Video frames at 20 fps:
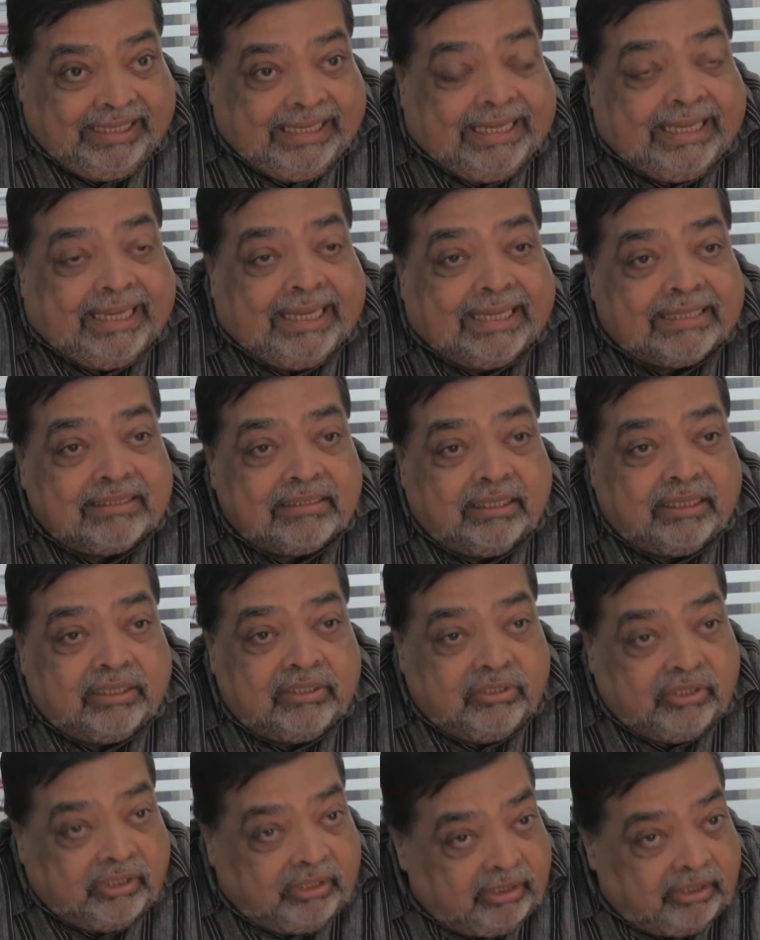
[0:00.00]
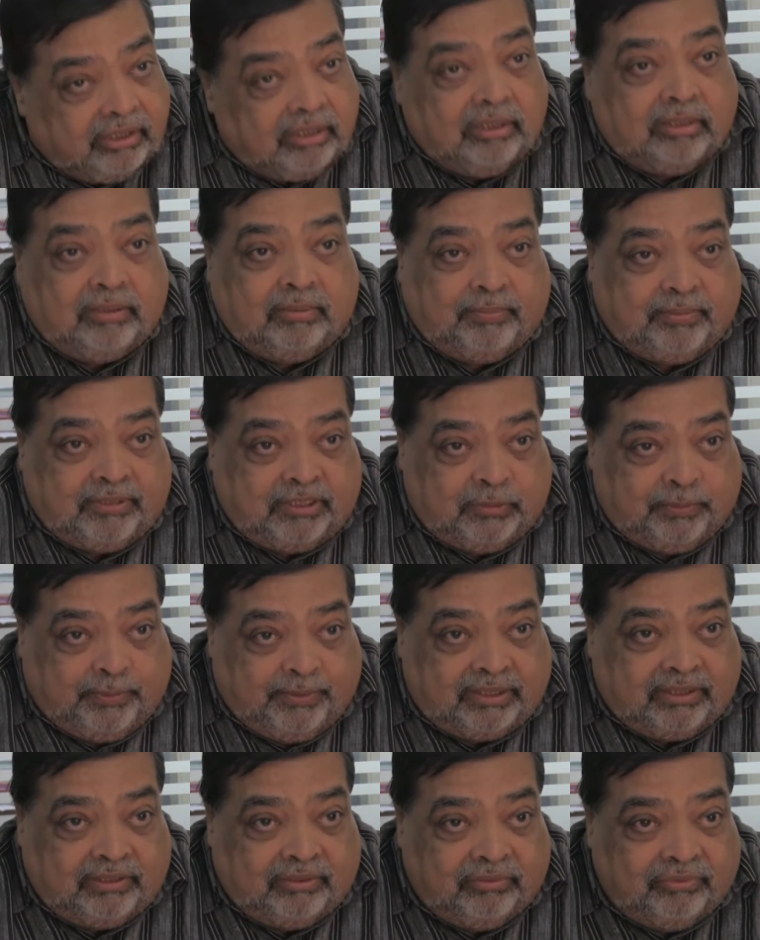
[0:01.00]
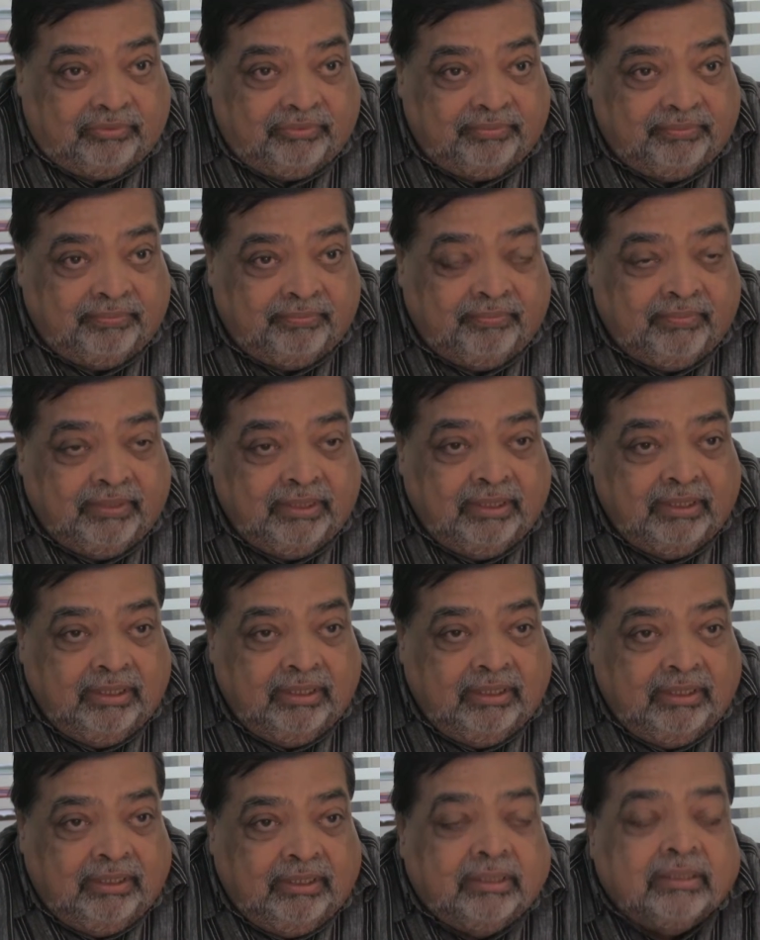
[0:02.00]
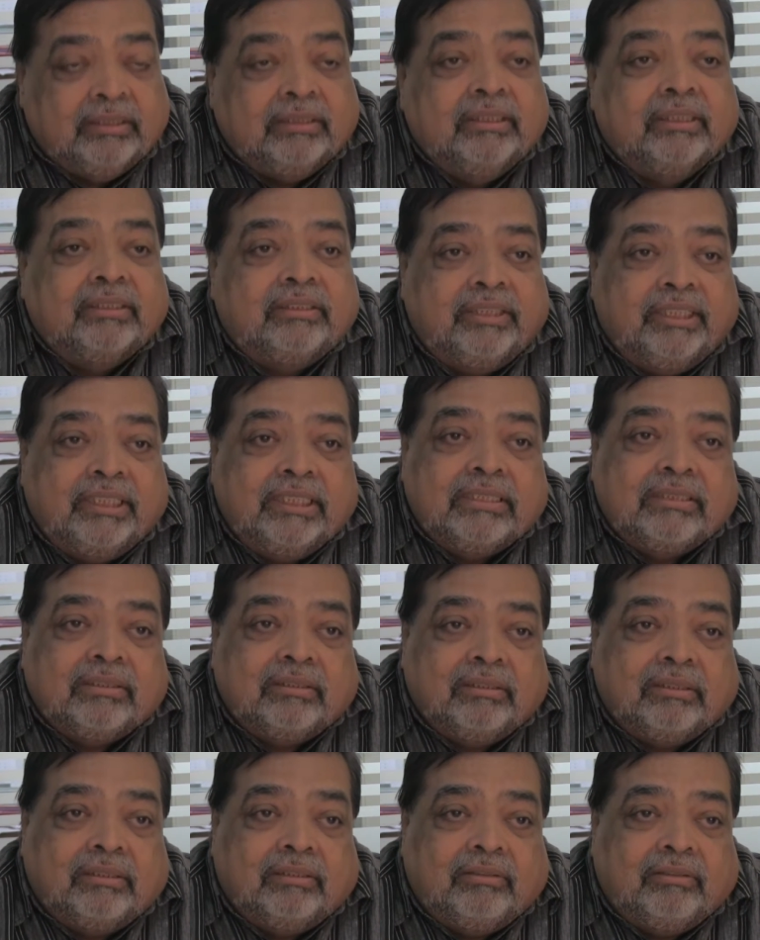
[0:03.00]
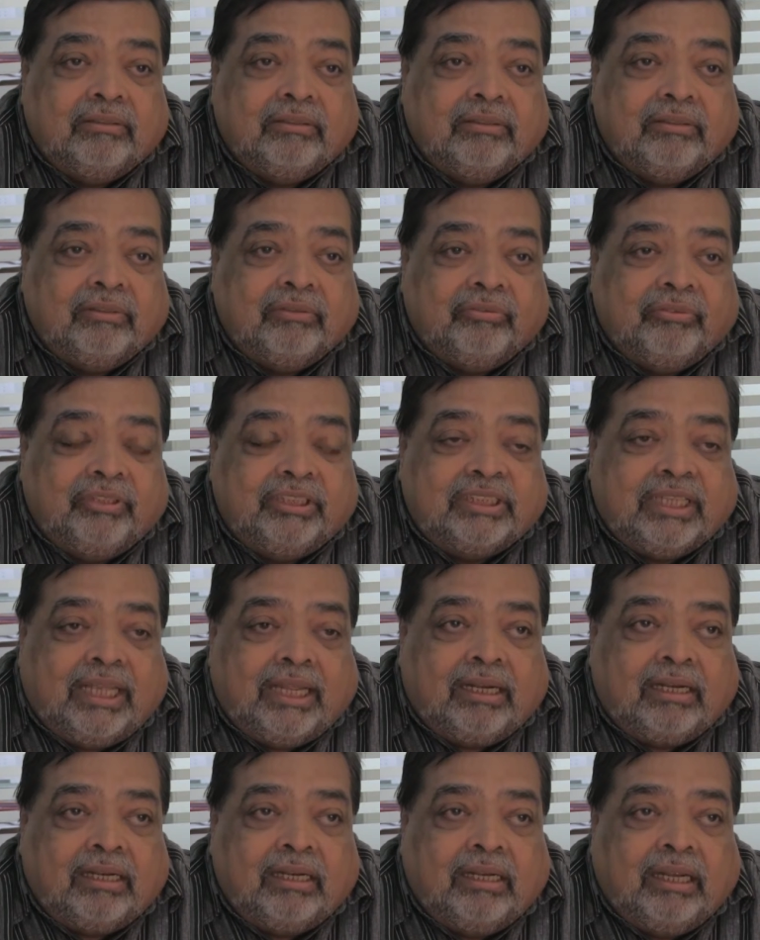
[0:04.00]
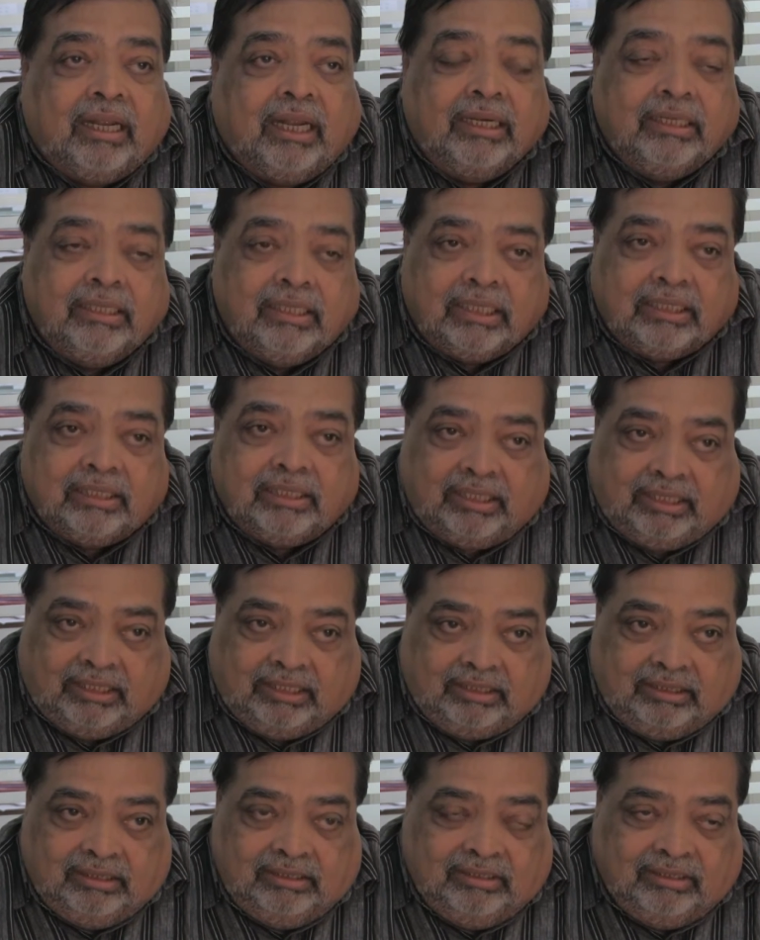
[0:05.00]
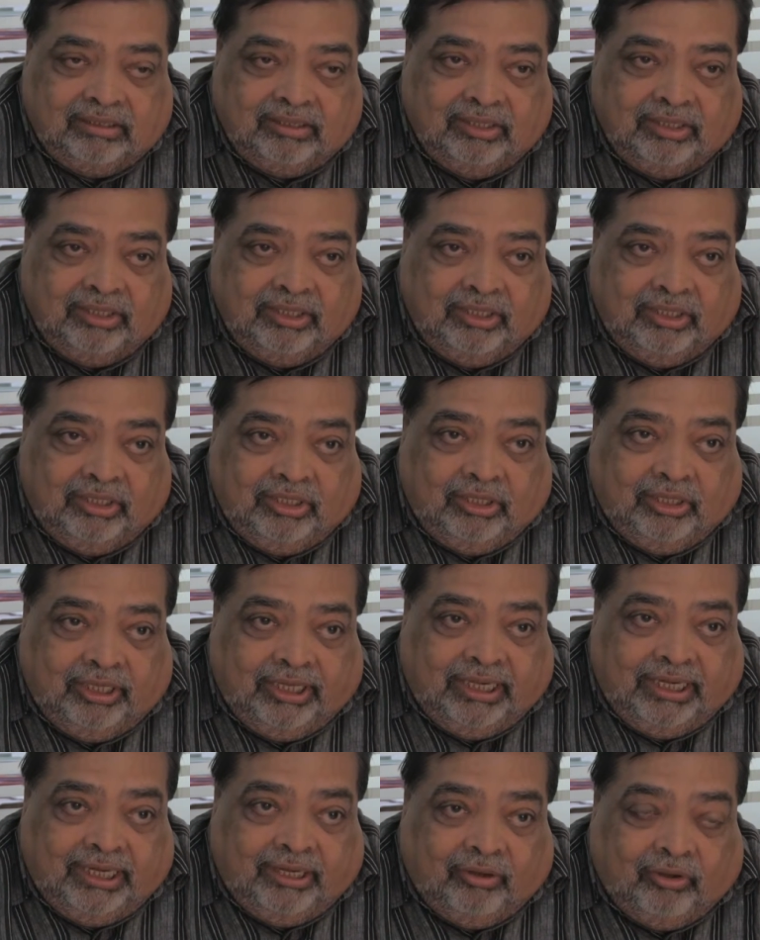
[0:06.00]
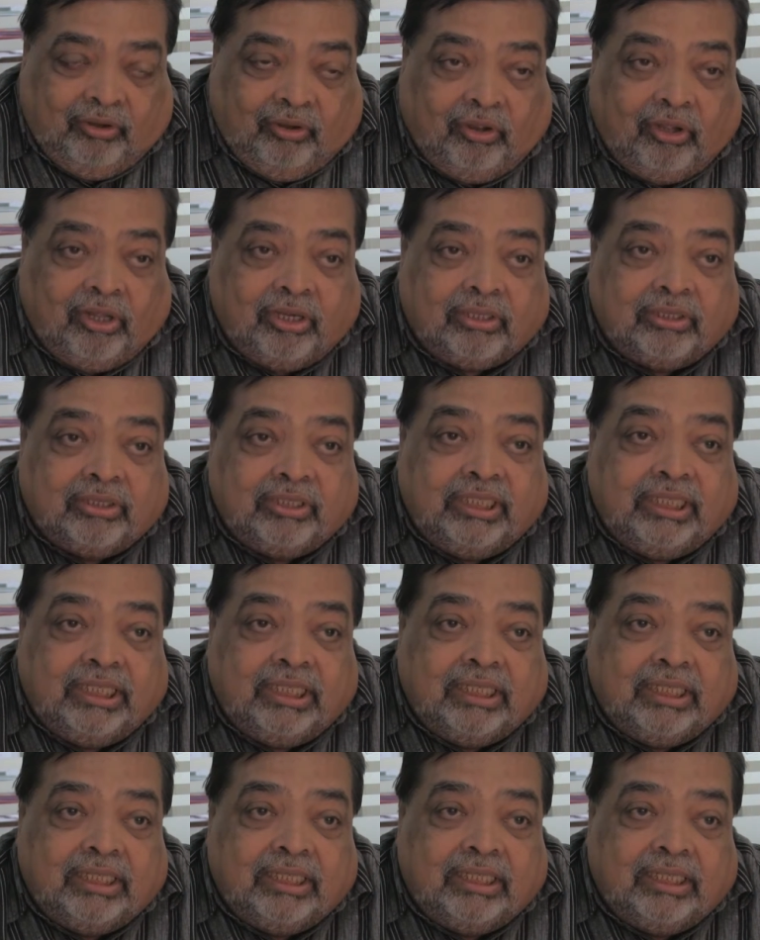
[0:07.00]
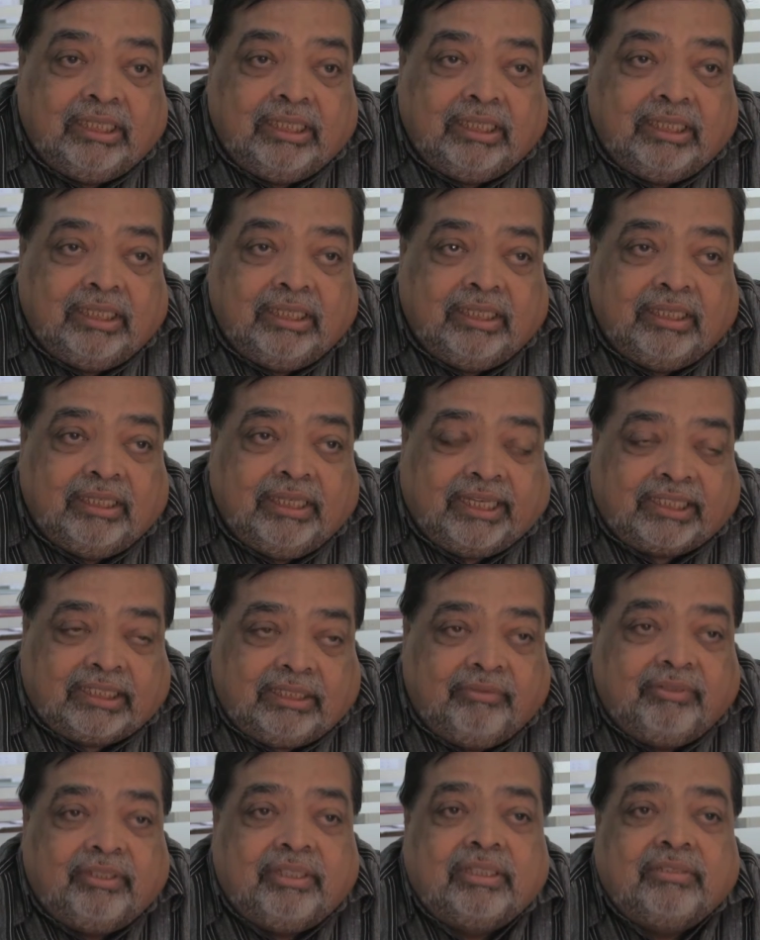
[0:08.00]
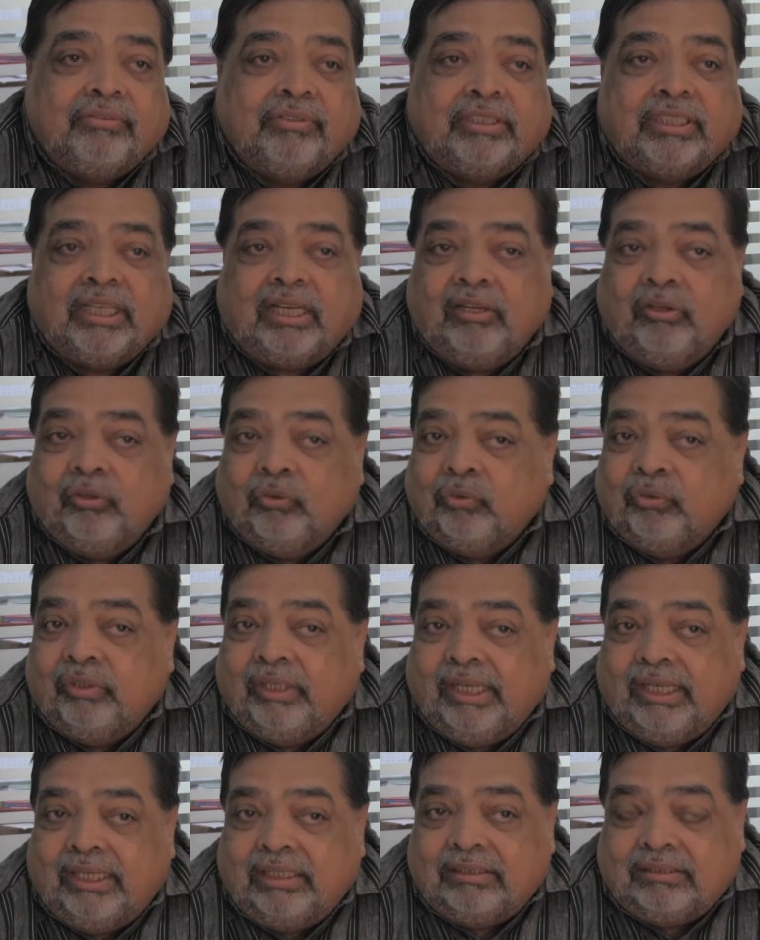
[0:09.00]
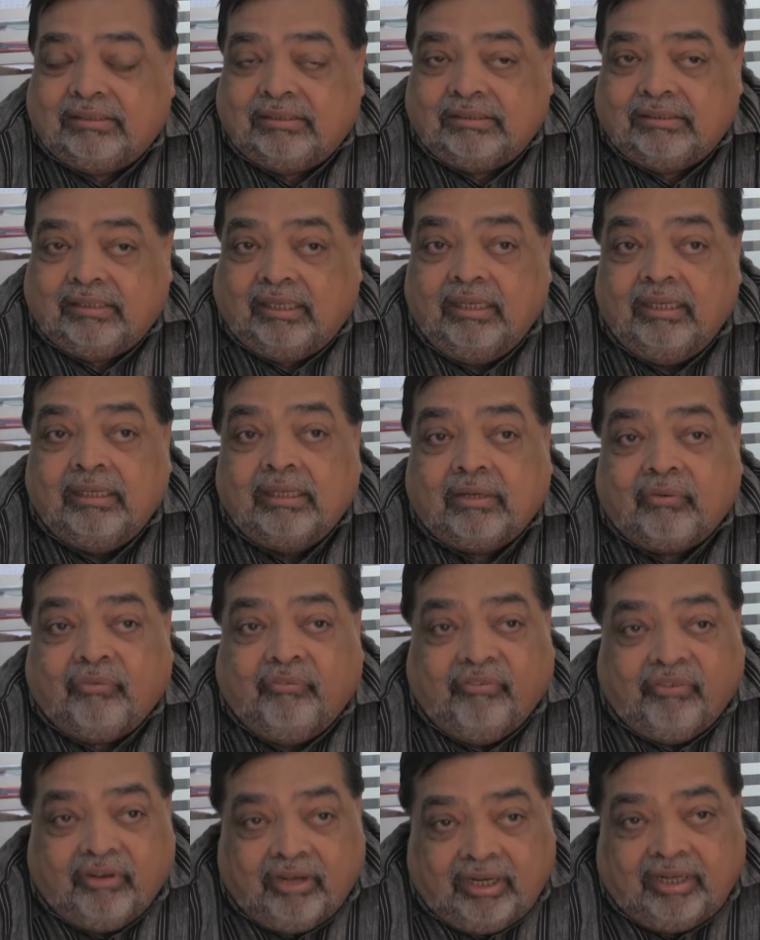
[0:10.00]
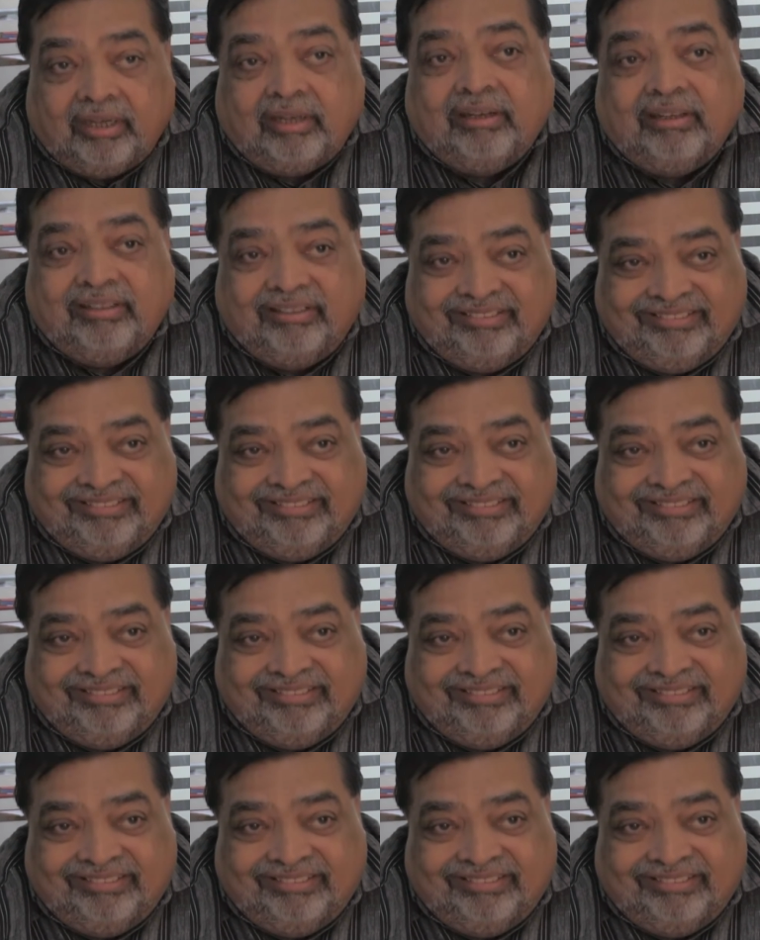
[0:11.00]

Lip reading: as a general perspective, the things which are under the rug or the activities which are known as underworld,